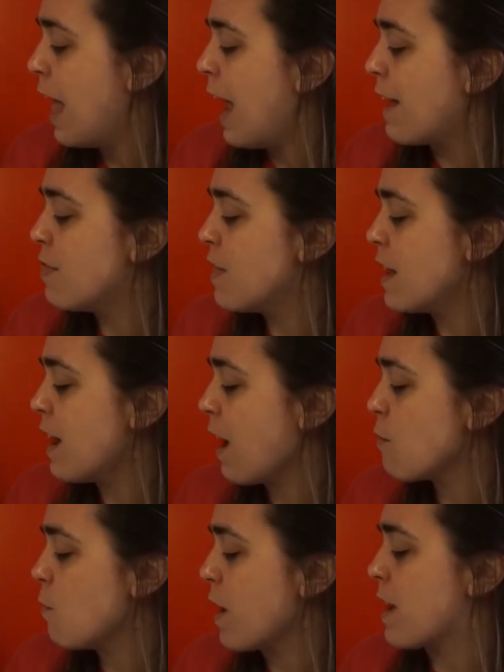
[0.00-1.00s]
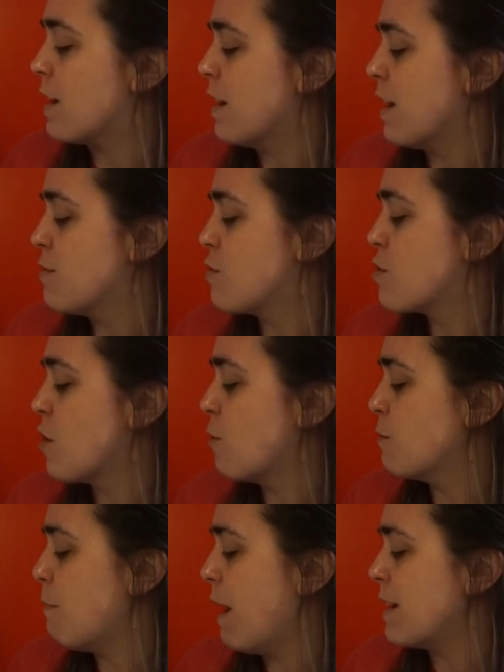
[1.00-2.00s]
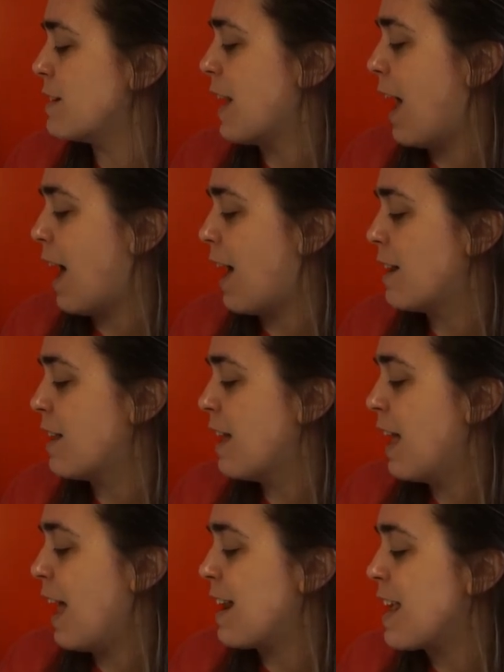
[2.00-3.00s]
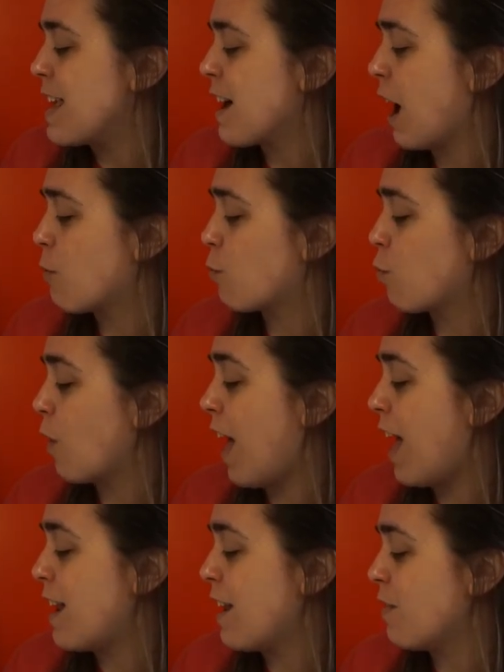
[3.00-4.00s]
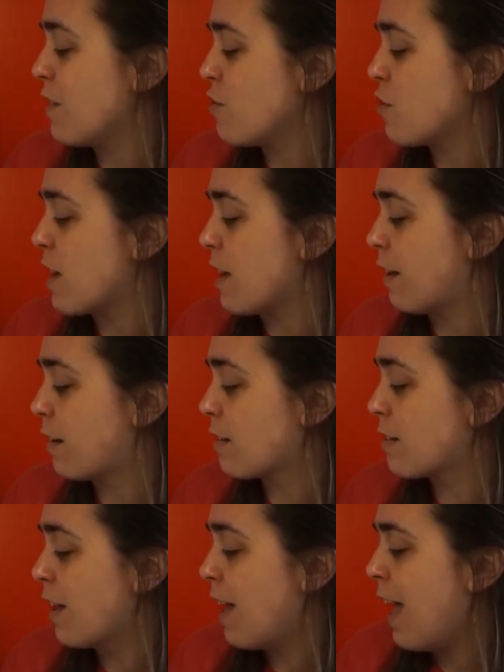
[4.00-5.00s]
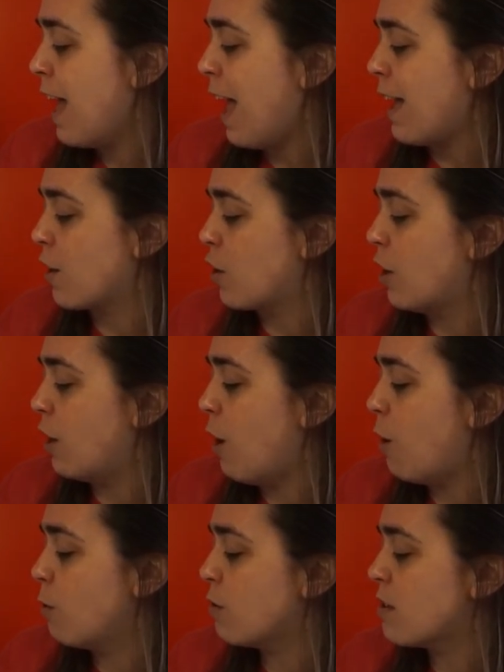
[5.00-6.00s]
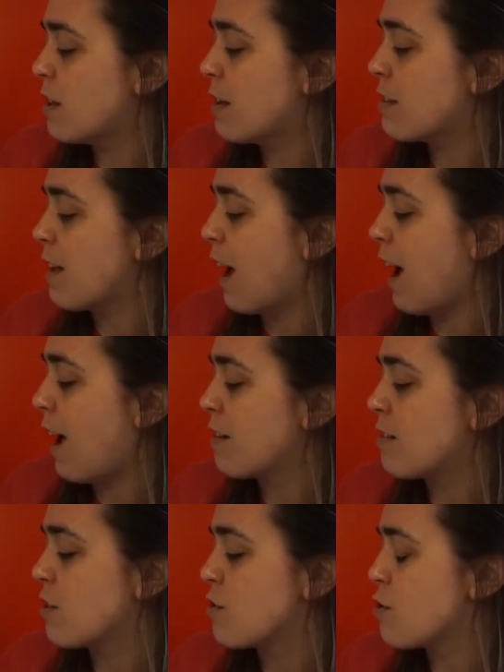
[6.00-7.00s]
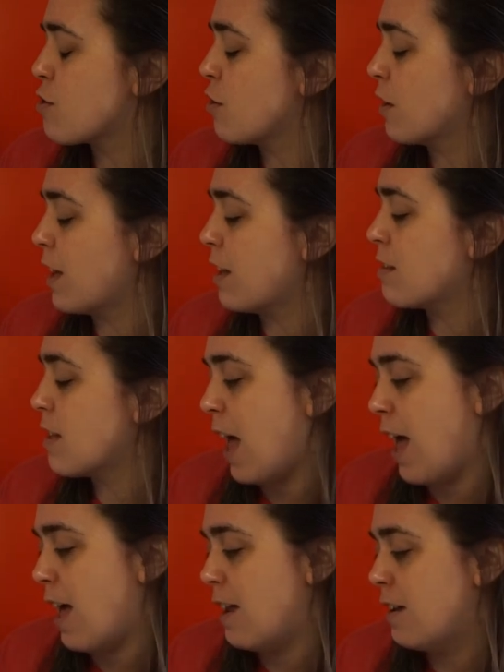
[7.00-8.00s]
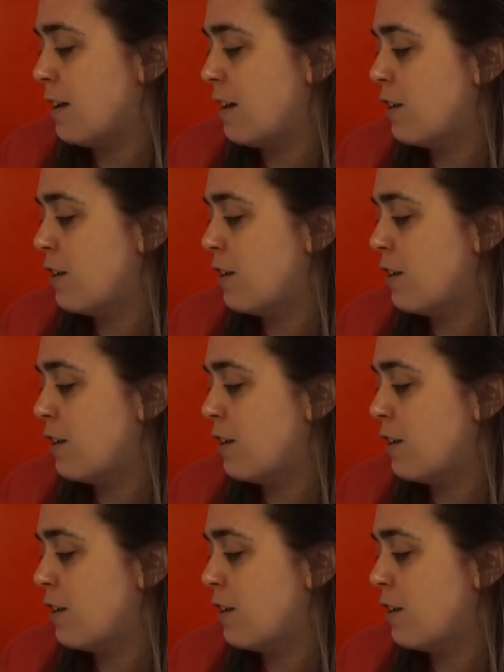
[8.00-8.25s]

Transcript: And then I went and showed my dad, and he got red in the cheeks, and closed his eyes and shook his head,